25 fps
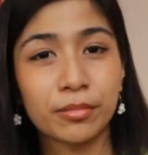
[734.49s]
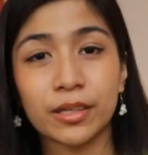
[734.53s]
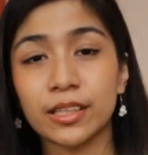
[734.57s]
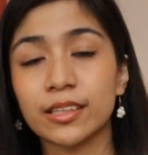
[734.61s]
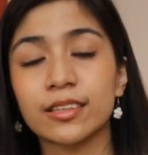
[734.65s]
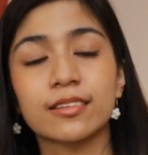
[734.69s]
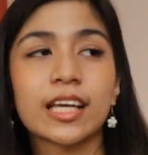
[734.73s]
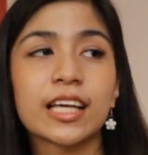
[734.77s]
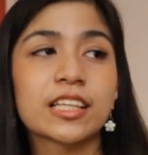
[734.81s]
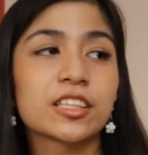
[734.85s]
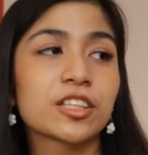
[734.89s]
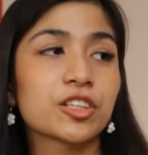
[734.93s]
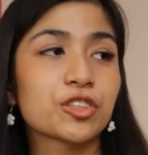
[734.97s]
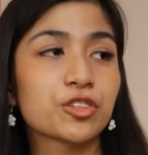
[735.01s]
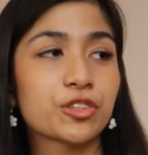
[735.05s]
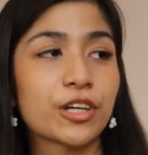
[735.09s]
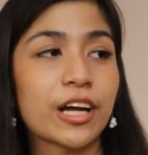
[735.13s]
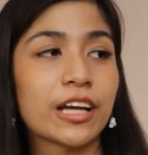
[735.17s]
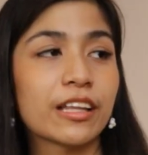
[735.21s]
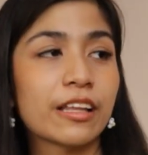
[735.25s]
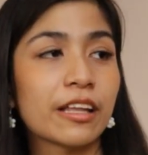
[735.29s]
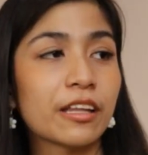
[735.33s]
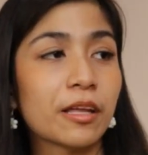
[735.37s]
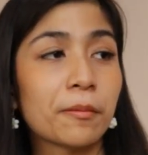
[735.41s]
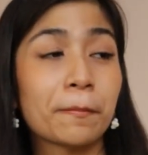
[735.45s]
but it's a
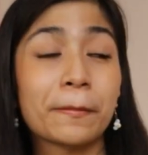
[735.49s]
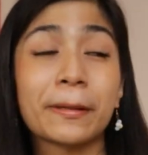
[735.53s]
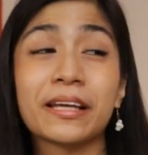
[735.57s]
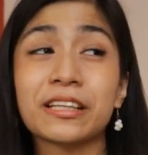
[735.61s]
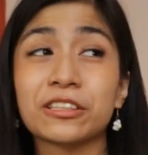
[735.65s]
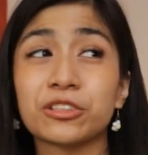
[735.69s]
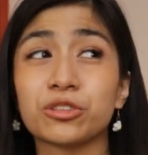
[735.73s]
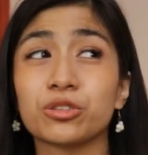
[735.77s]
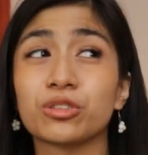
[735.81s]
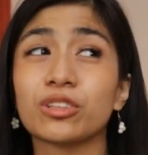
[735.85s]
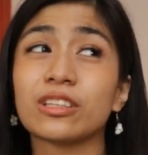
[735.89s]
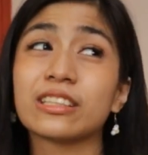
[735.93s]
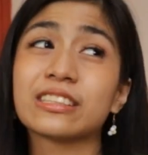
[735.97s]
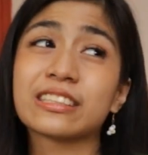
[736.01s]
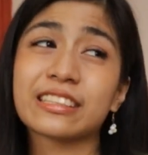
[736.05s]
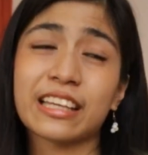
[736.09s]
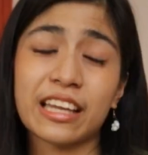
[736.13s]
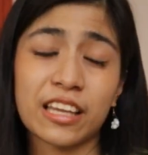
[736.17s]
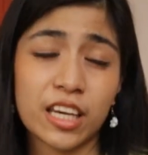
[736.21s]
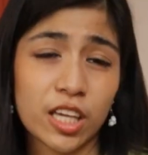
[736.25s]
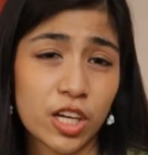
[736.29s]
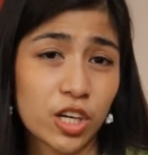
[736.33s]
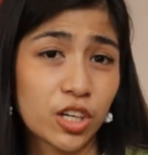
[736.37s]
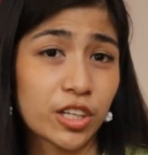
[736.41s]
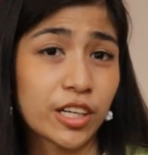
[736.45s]
trend that appeals to a
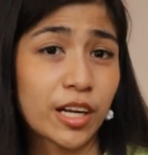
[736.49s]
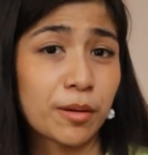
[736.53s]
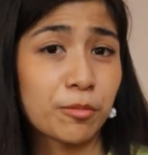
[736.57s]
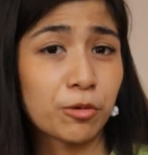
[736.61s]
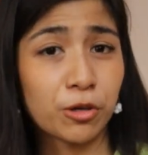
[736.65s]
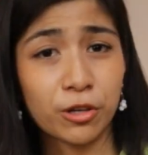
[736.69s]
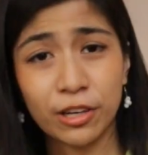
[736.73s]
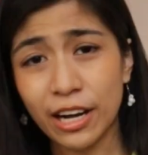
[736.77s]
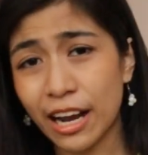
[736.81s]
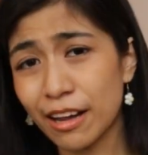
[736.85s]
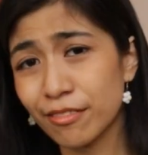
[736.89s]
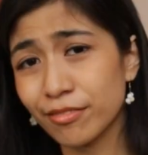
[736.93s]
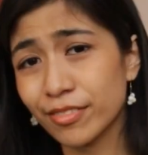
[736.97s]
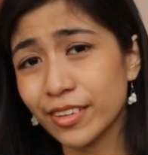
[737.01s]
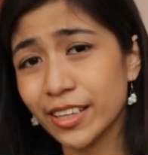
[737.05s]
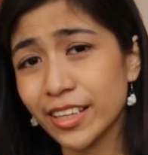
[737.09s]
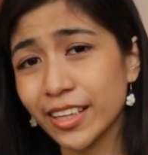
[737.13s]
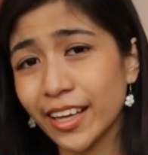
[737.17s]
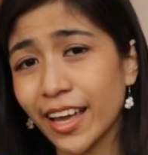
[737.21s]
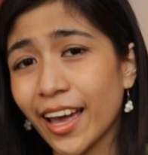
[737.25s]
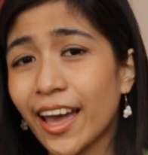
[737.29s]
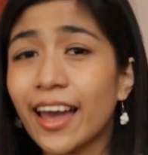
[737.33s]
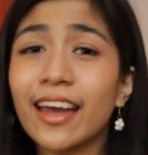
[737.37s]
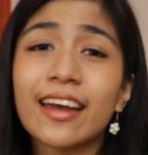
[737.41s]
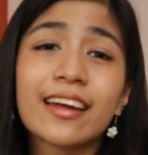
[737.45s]
skinnier demographic
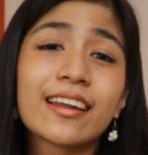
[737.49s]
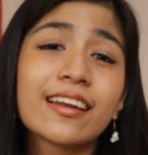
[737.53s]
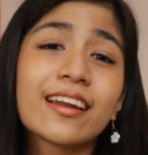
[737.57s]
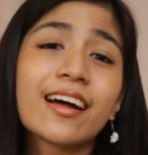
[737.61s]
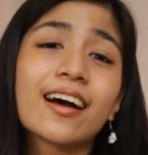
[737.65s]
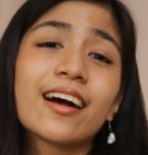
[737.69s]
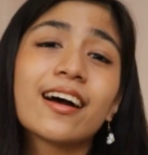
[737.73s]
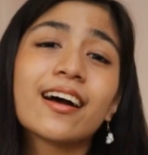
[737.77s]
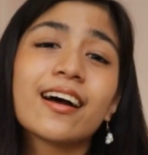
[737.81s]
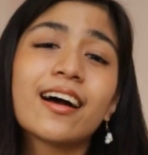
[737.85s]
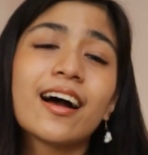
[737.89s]
and